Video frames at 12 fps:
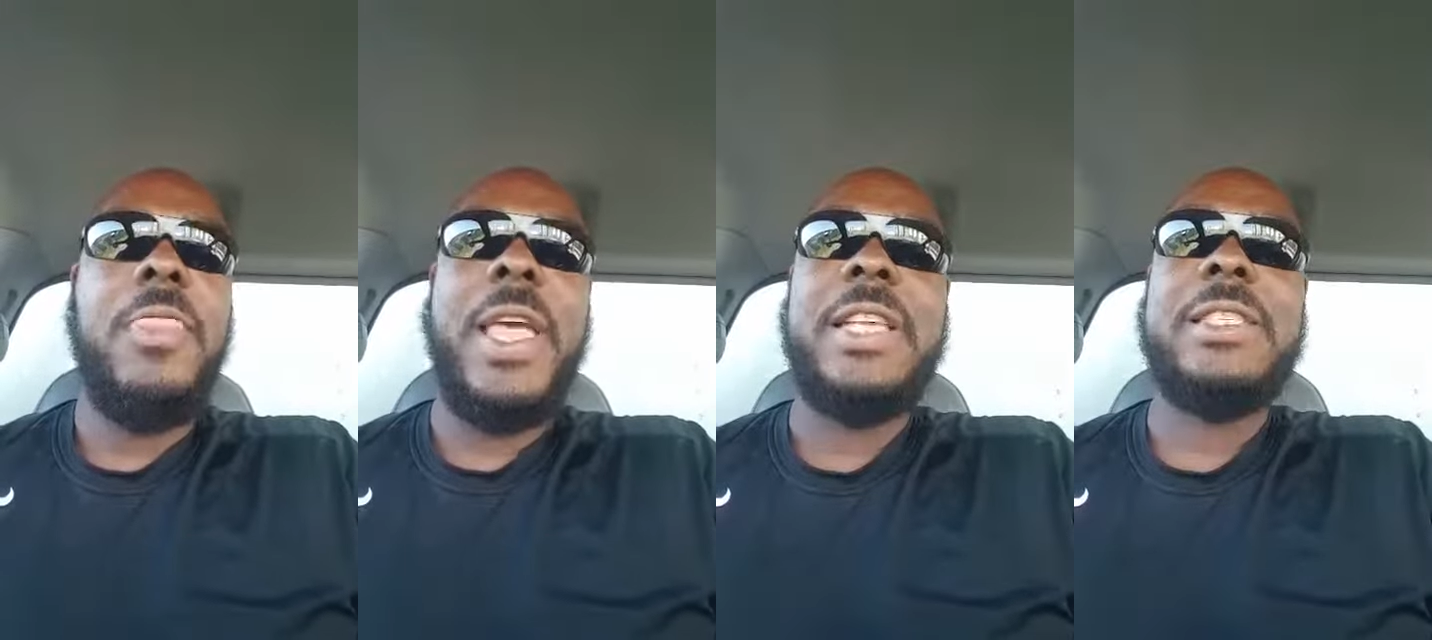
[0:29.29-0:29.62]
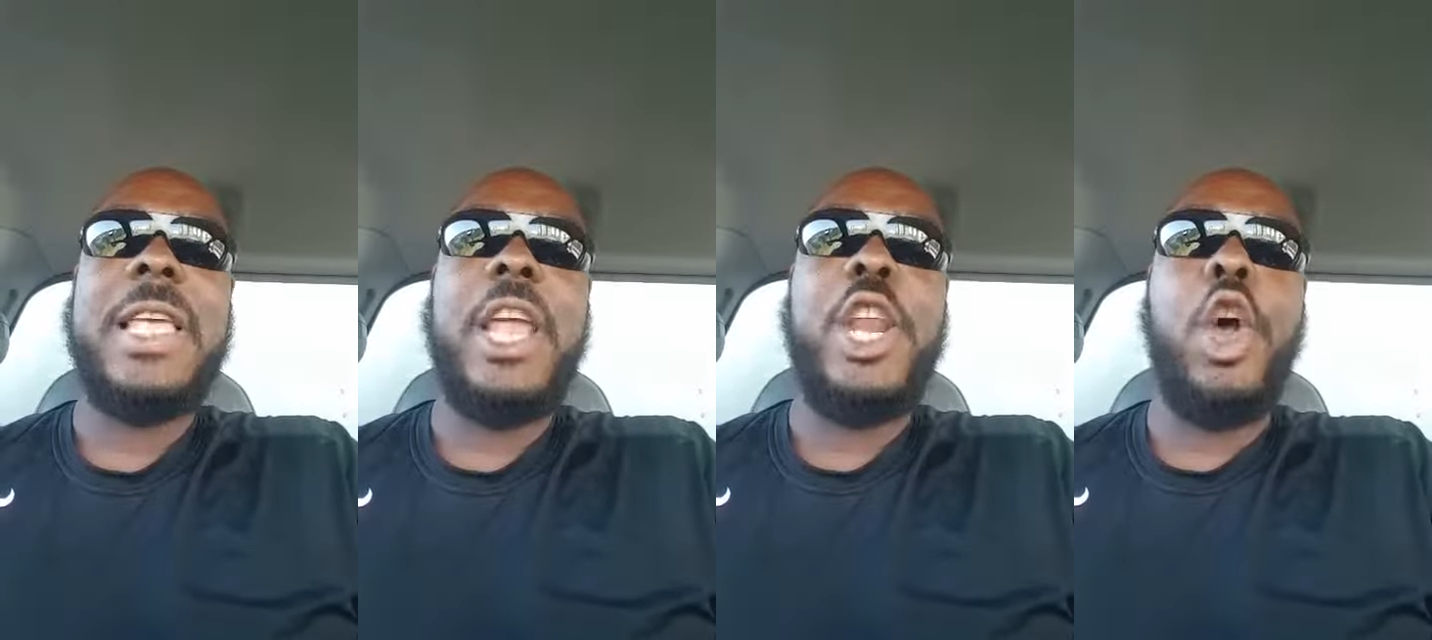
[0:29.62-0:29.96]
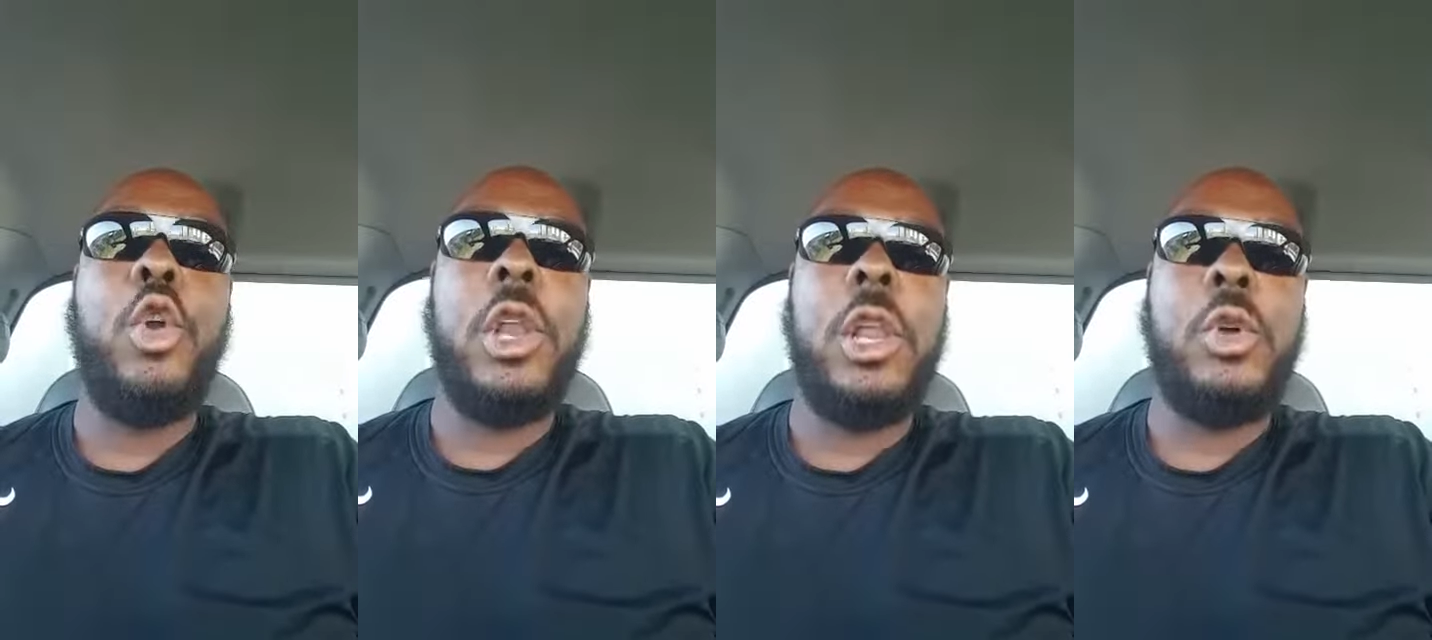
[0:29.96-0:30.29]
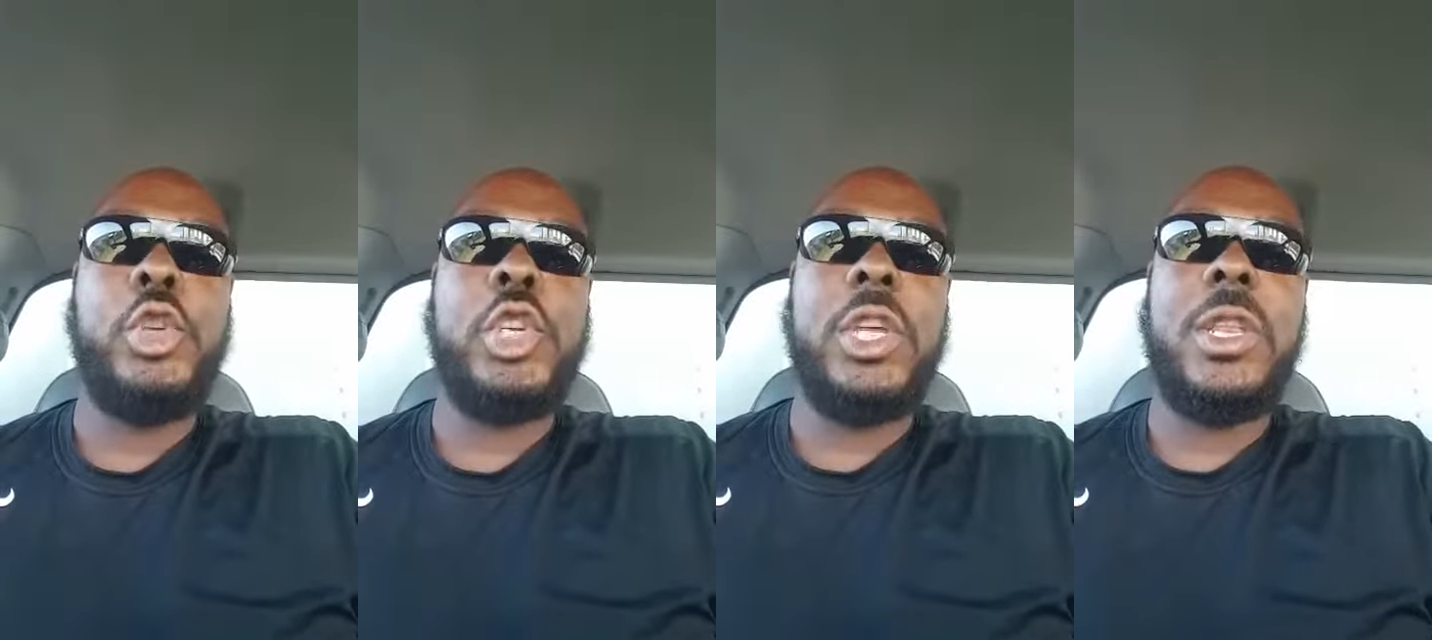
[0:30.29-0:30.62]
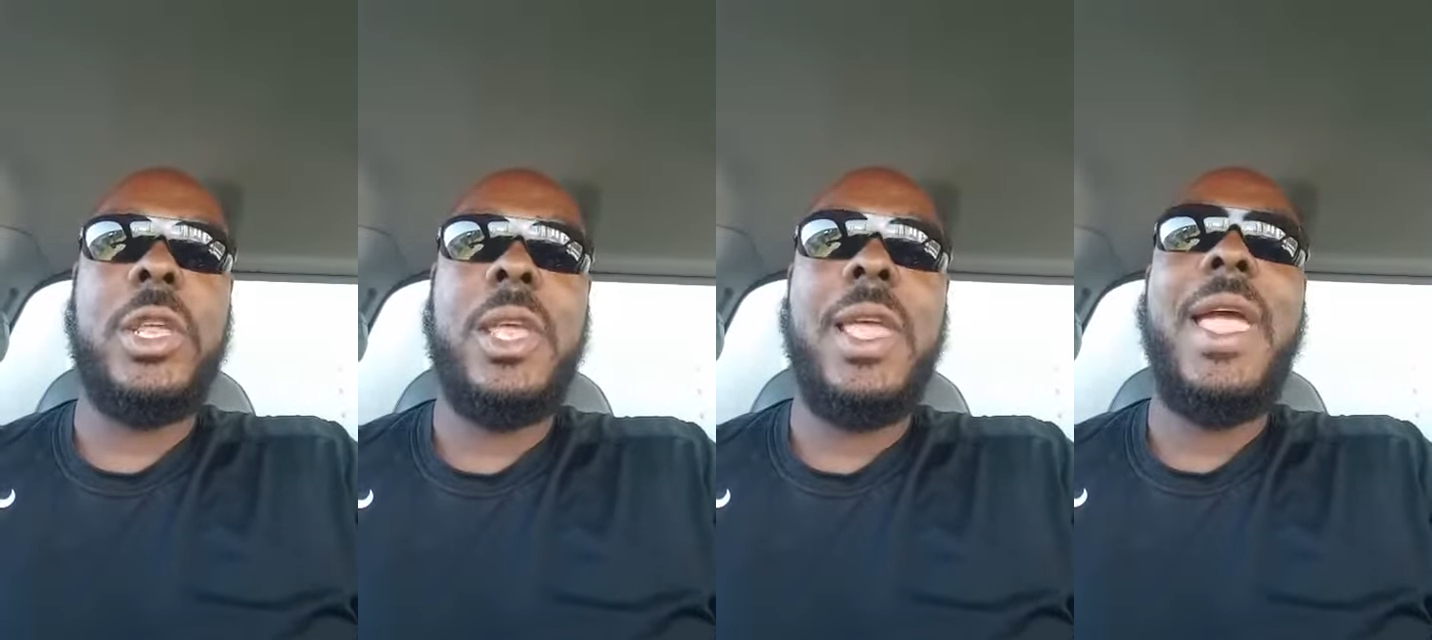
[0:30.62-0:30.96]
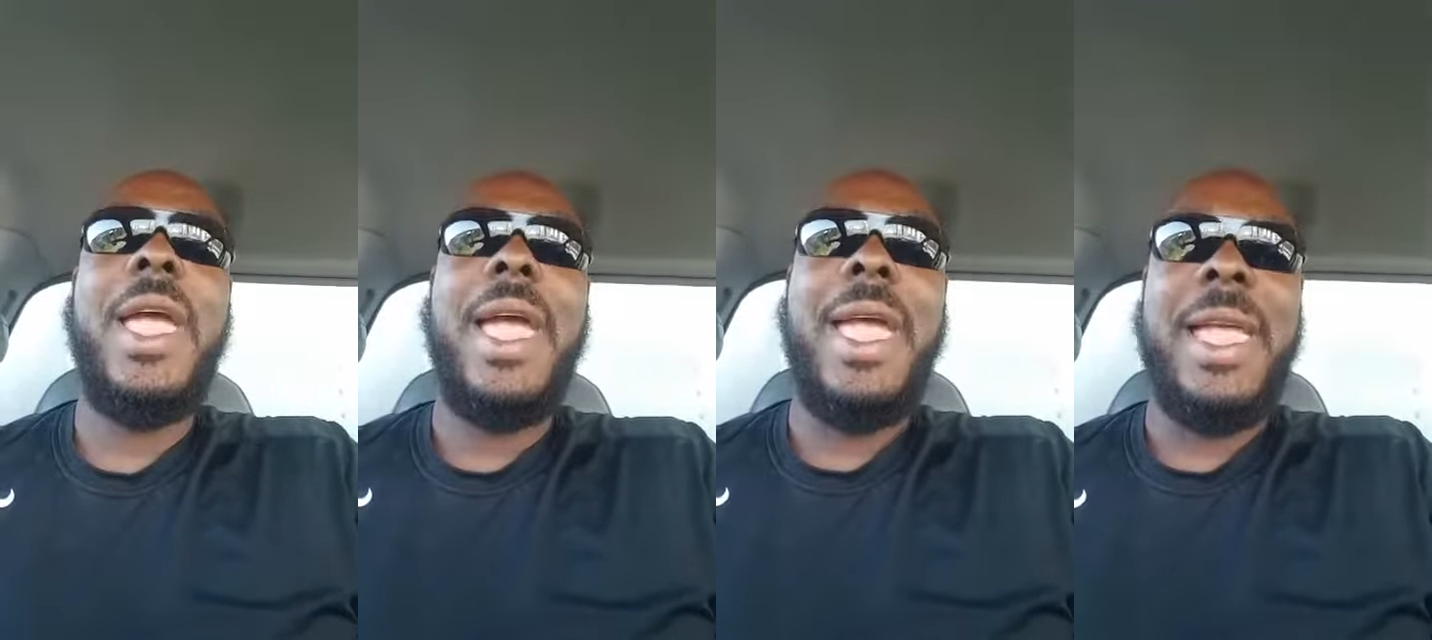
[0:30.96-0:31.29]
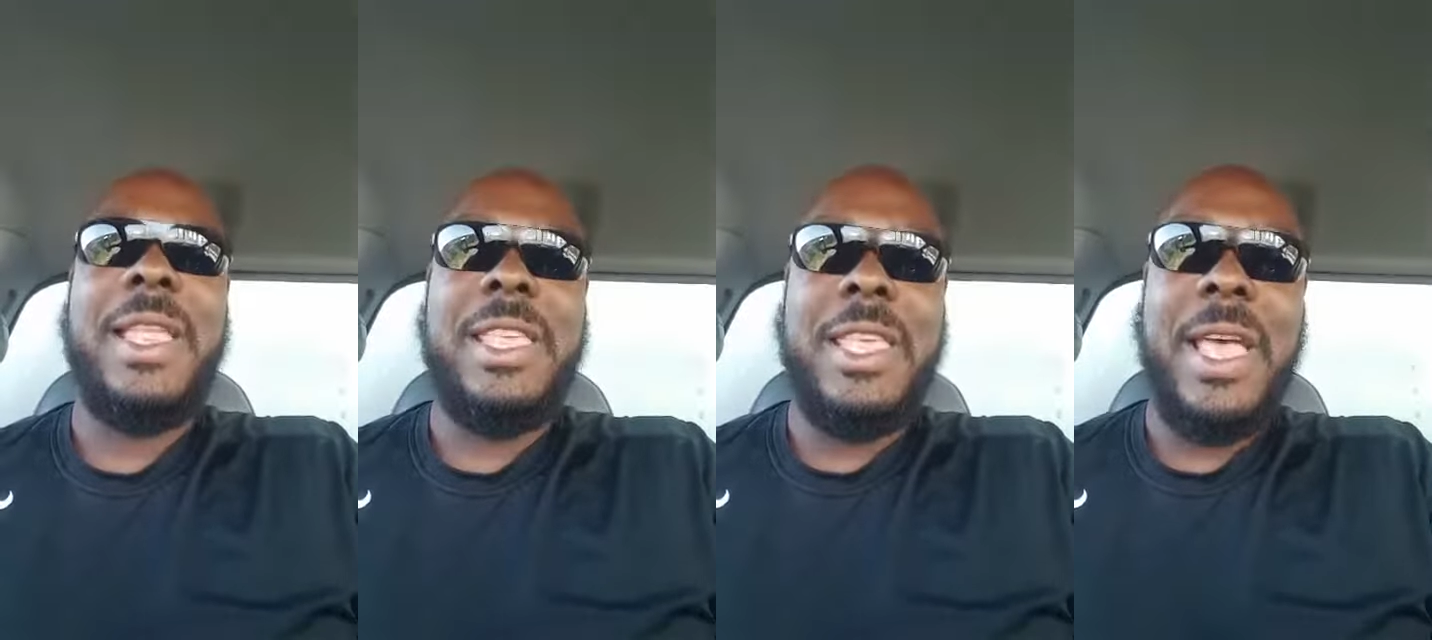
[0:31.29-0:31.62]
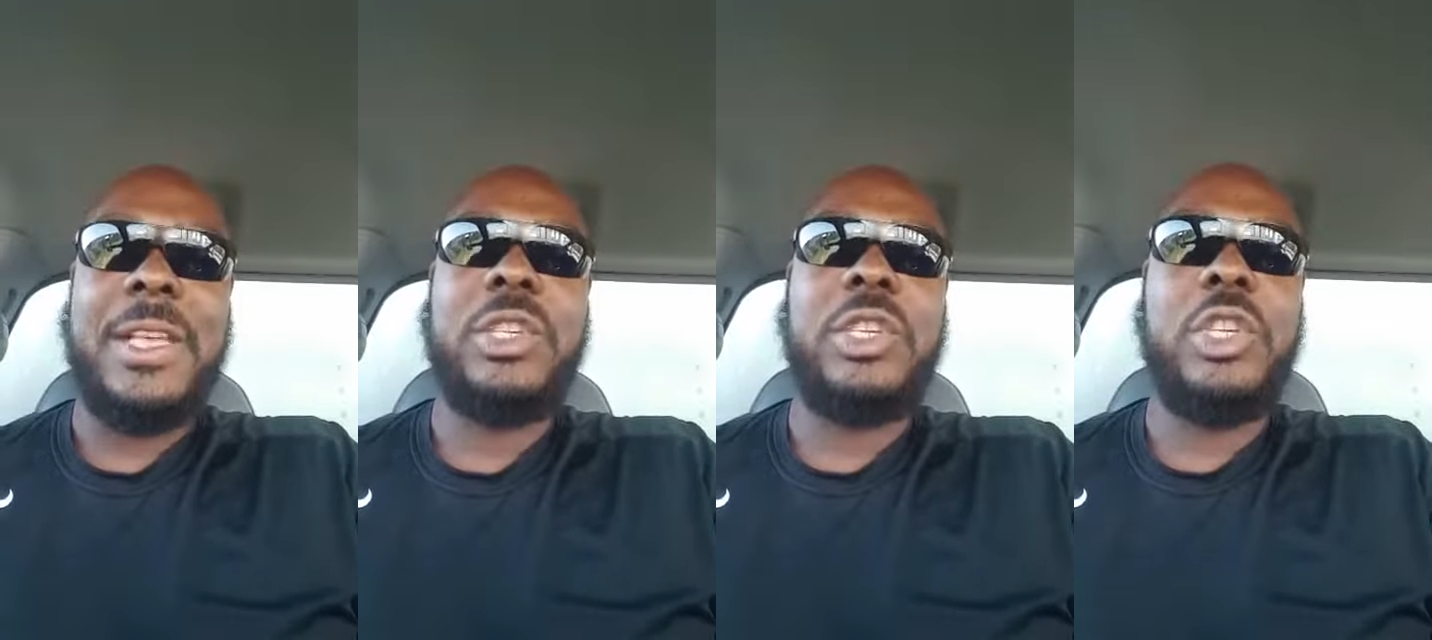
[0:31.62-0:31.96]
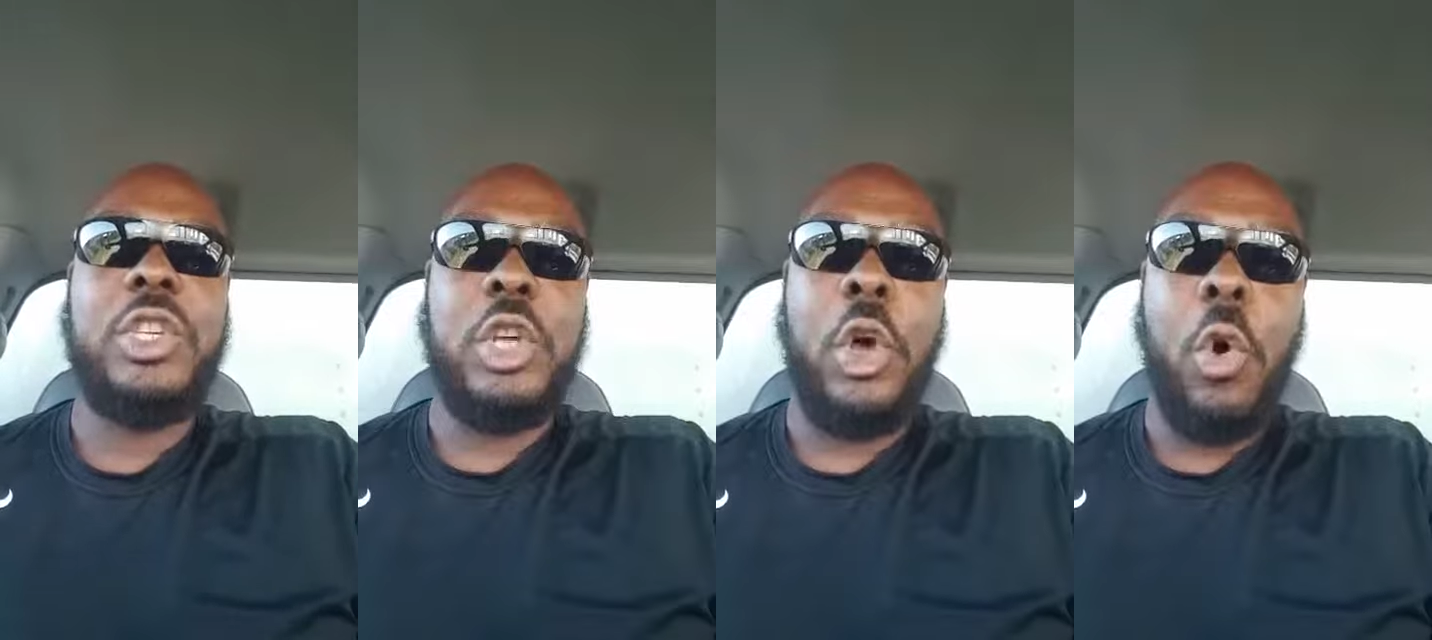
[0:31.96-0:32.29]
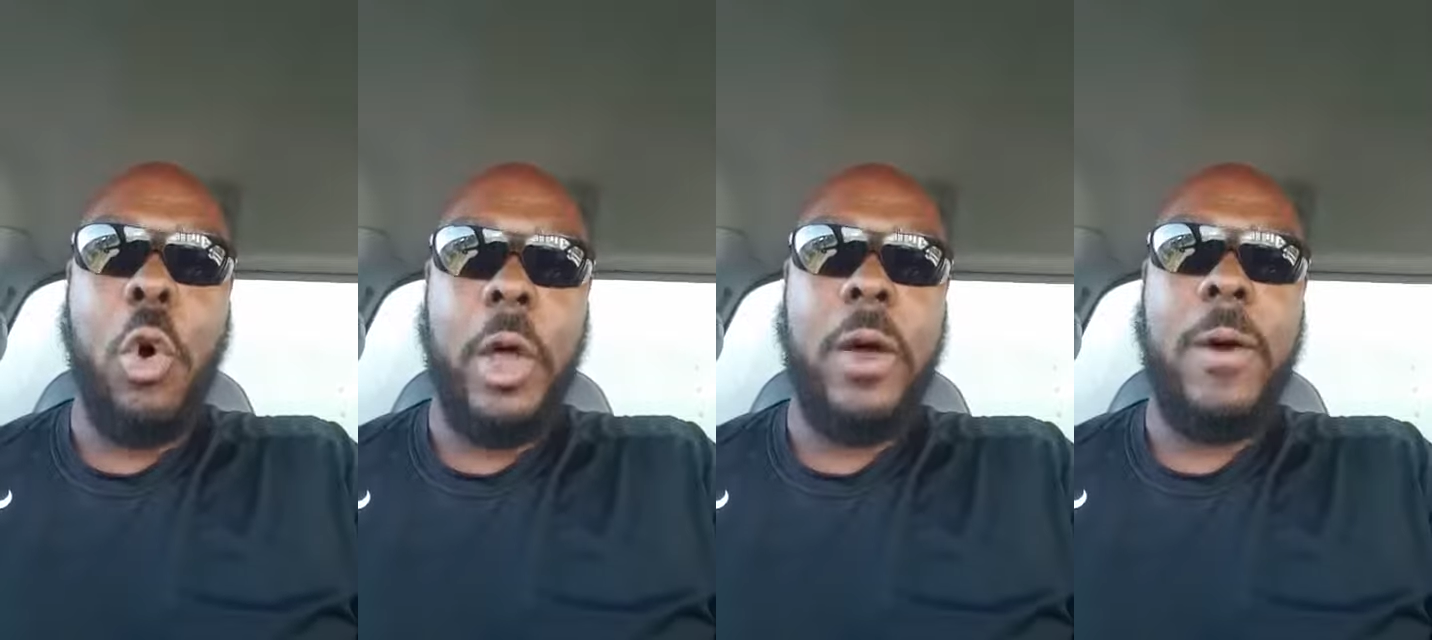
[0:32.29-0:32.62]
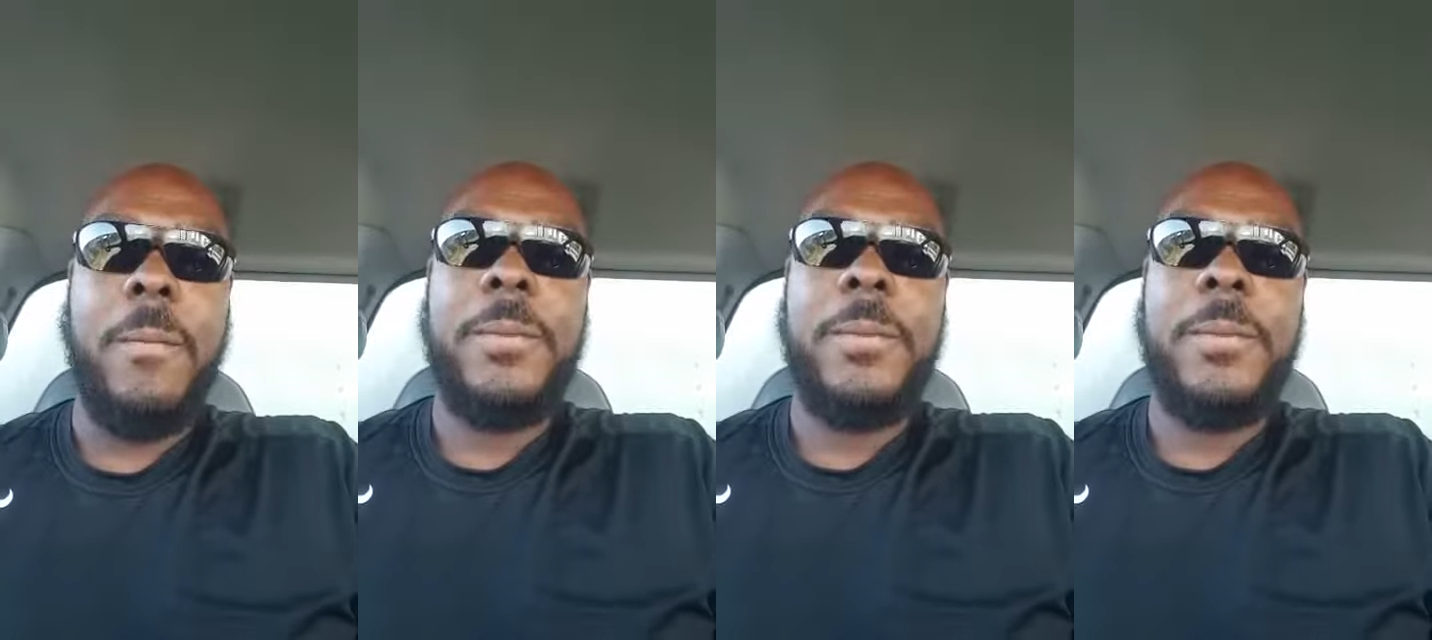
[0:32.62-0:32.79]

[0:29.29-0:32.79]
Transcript: They say no to lotion, and yes to oil.